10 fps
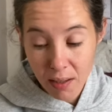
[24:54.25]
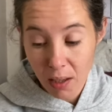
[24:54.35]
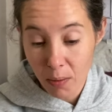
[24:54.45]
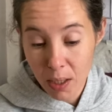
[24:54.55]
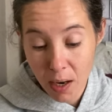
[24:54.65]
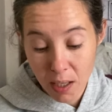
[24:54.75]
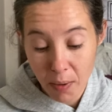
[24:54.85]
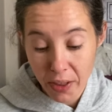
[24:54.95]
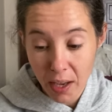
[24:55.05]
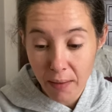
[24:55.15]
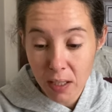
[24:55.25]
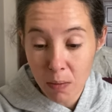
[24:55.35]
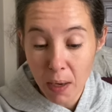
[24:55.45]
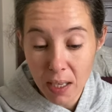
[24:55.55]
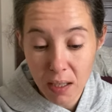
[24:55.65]
You know, we talked about that
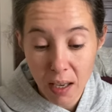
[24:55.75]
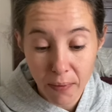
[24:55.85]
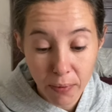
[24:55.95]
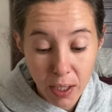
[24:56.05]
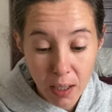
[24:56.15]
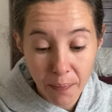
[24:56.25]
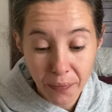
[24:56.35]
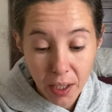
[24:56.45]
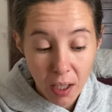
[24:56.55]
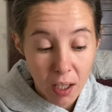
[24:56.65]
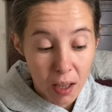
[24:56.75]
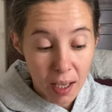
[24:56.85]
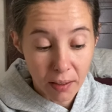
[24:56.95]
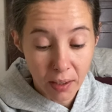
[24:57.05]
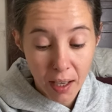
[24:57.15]
space, that freedom
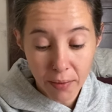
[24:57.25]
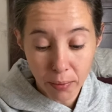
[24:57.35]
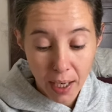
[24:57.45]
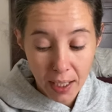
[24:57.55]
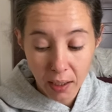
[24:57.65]
that love, right?